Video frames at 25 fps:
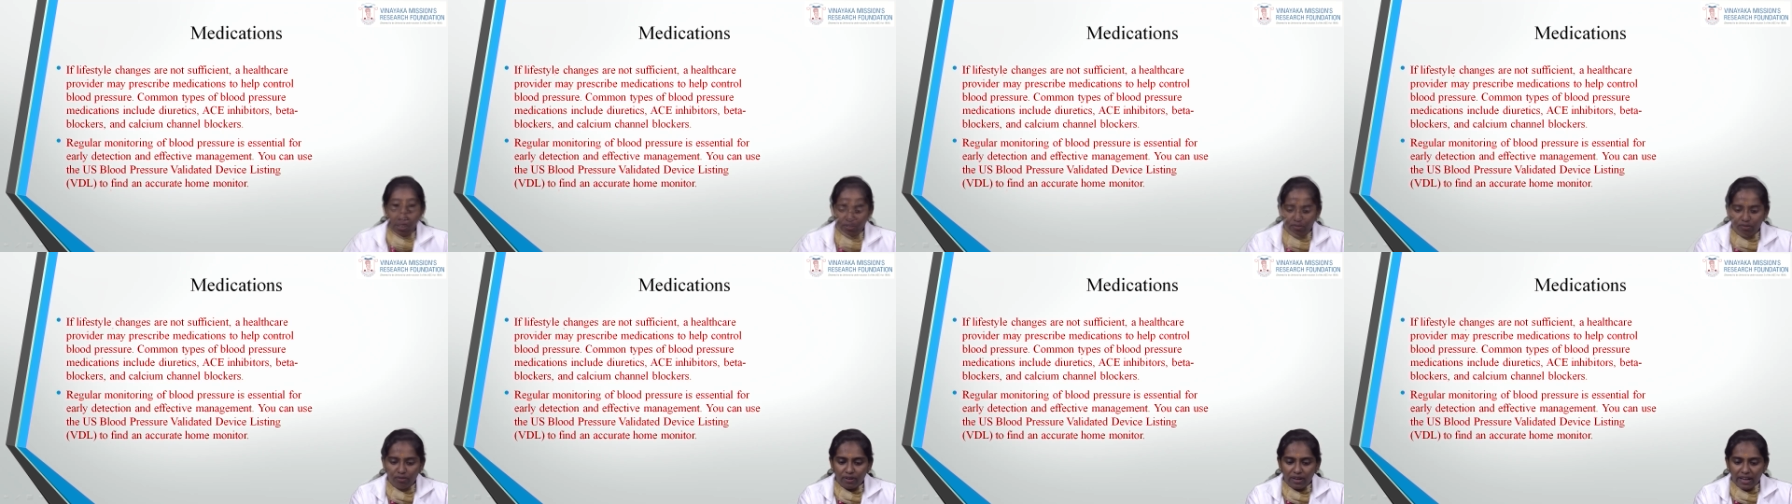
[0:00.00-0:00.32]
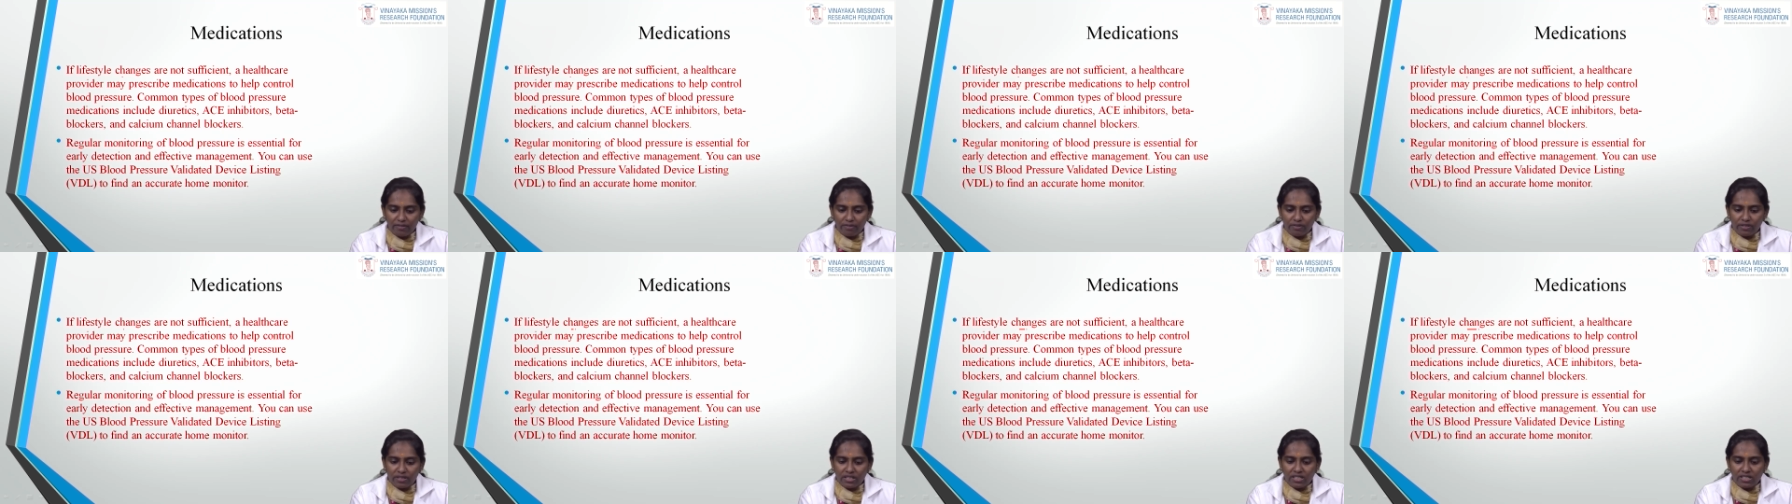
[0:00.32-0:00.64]
If
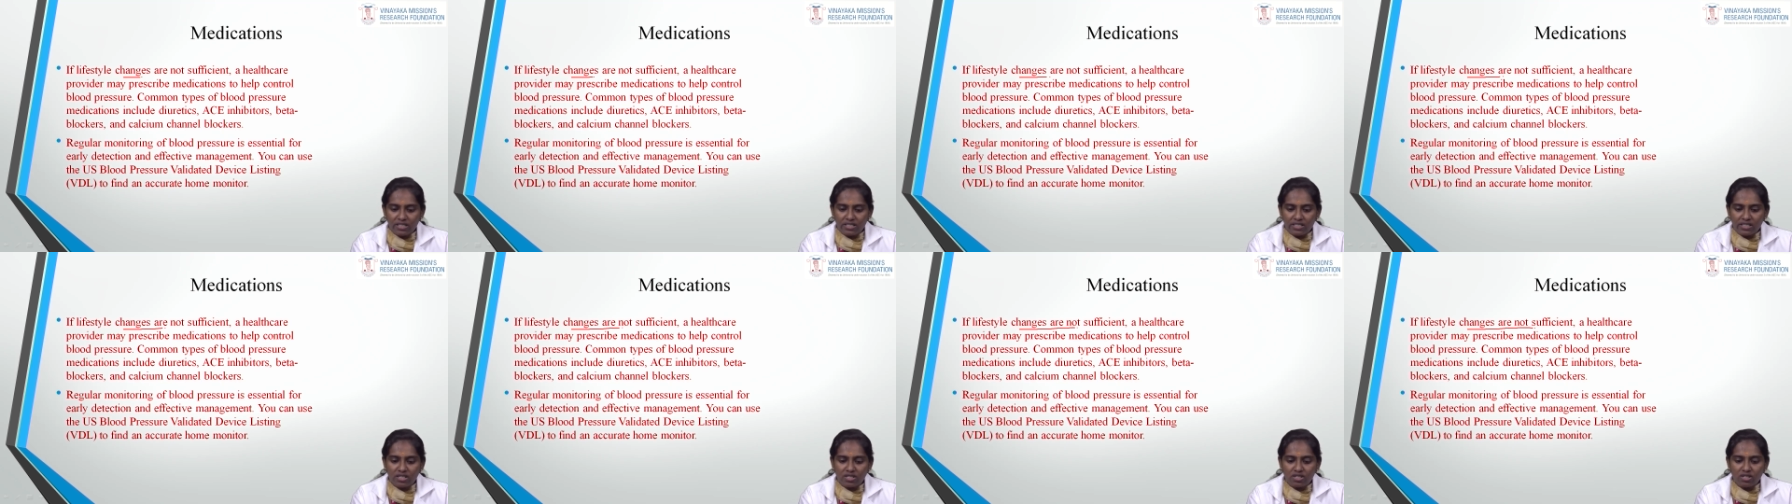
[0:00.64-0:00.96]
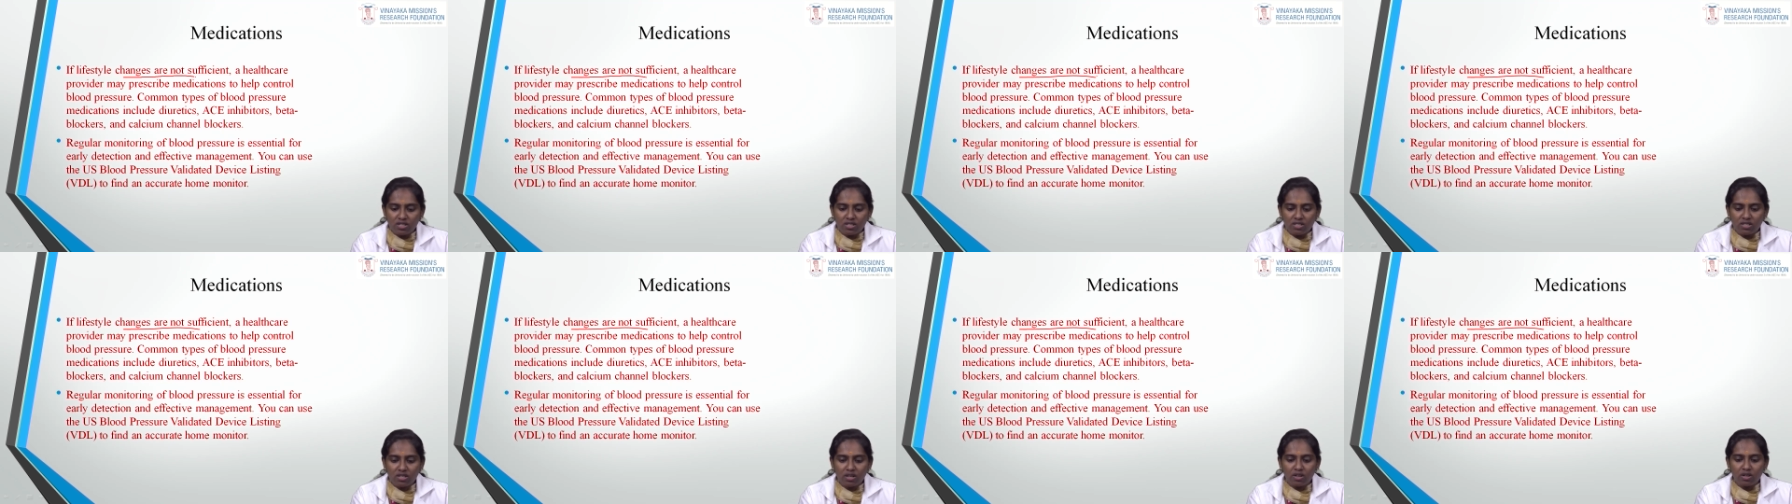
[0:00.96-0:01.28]
lifestyle
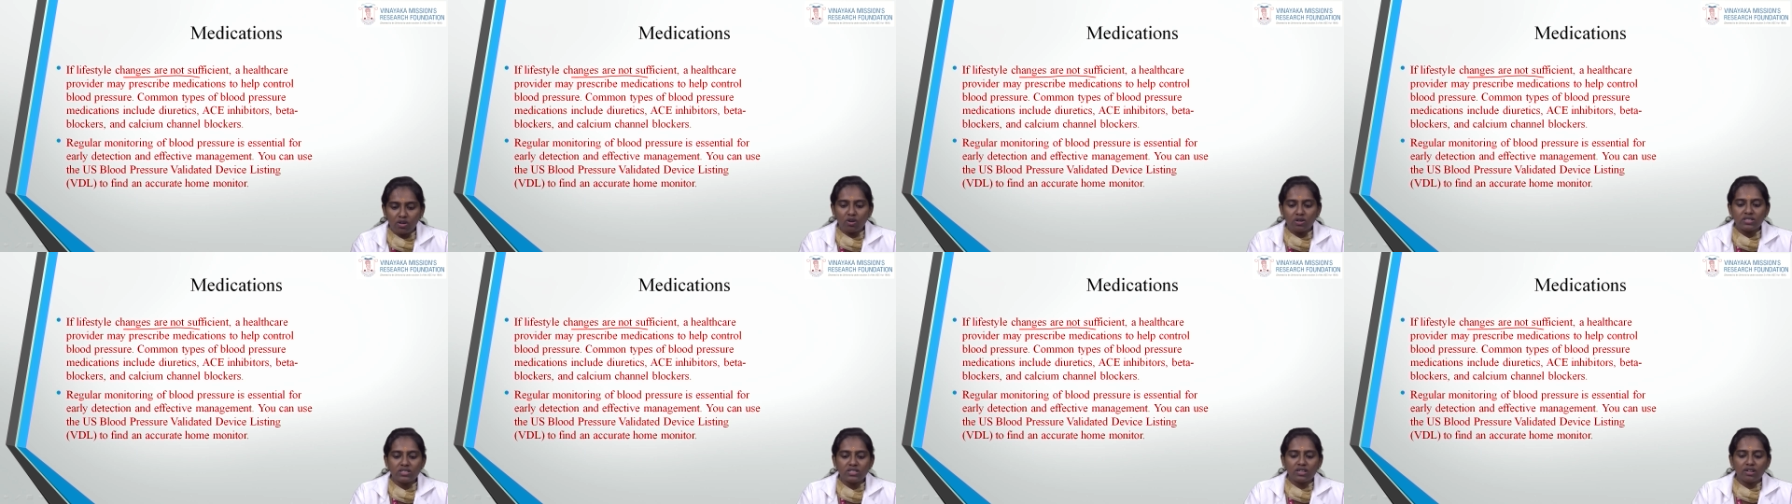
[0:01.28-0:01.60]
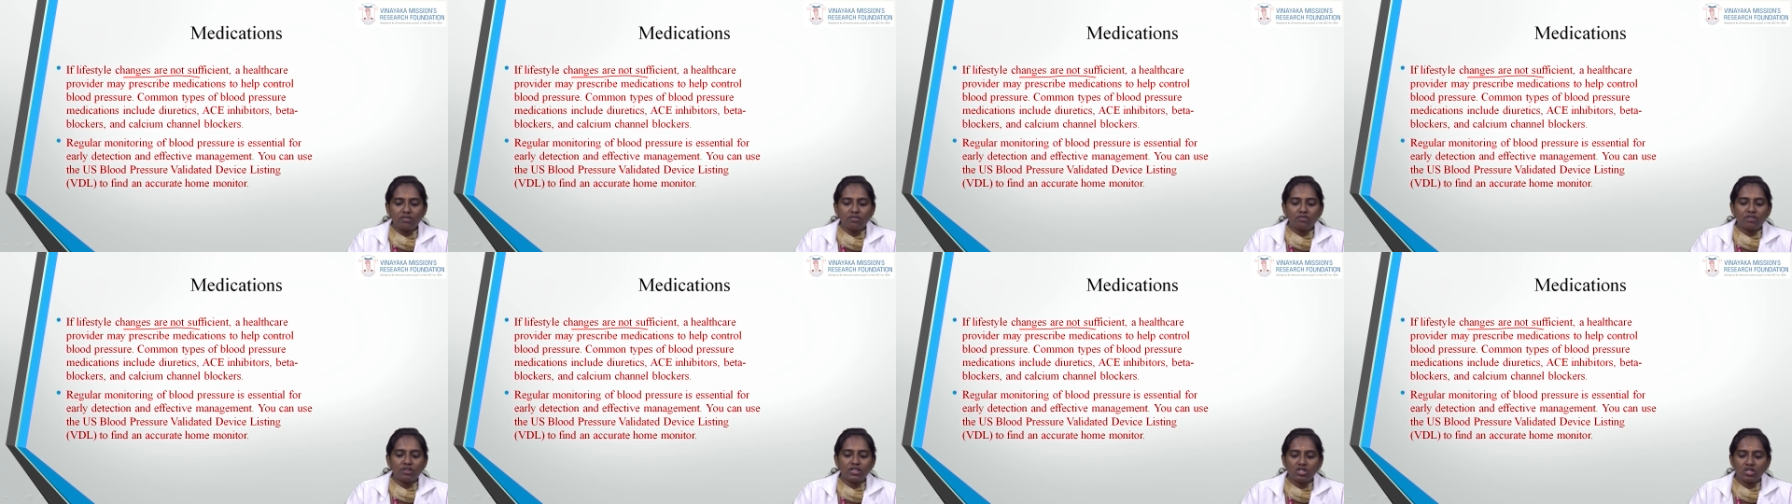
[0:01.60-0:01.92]
changes are not
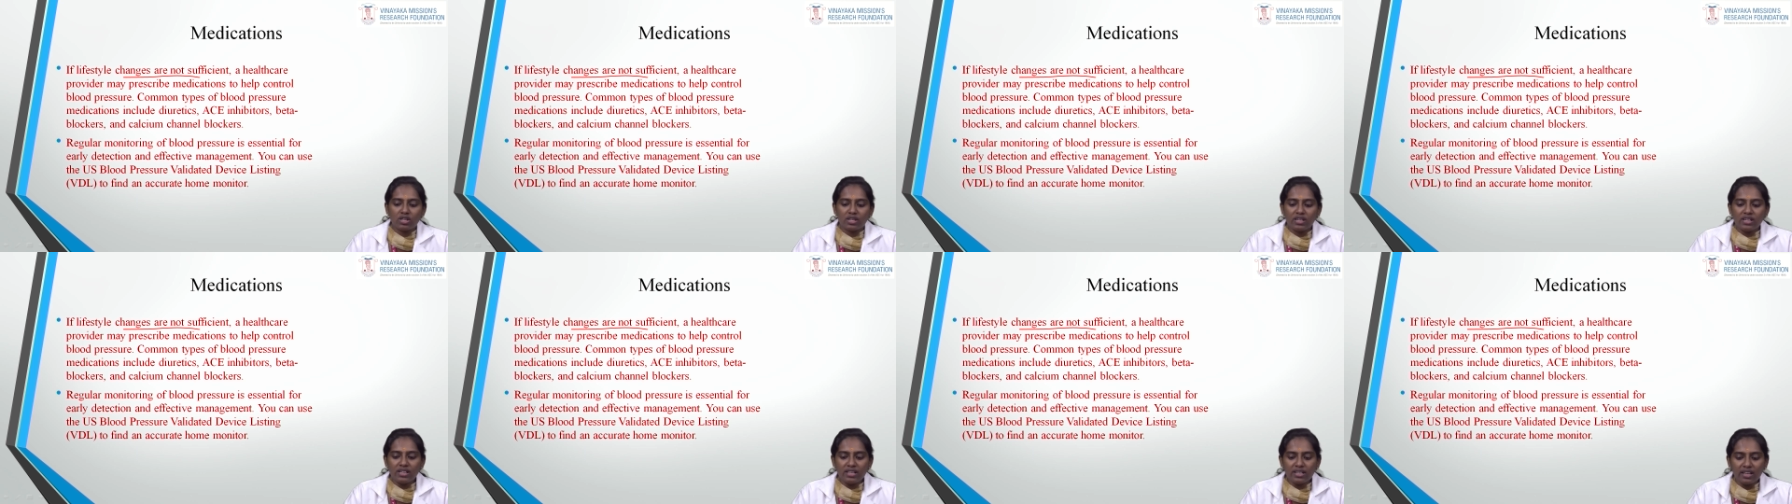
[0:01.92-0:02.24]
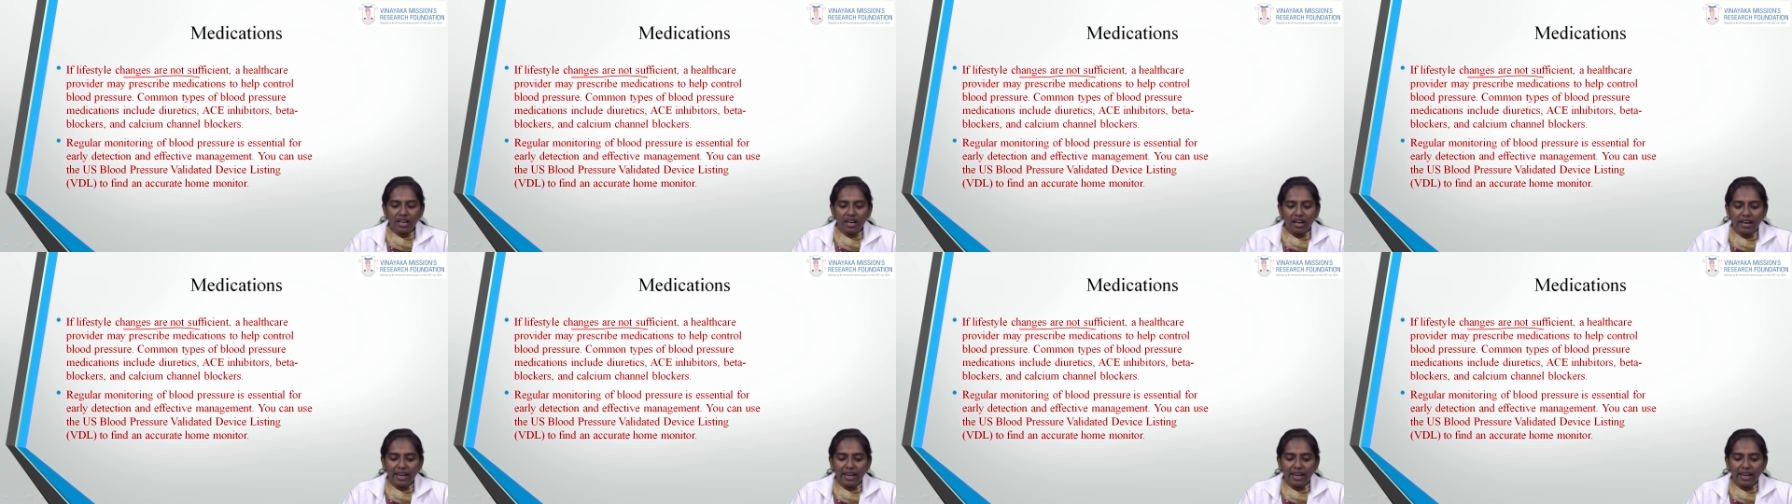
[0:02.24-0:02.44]
sufficient,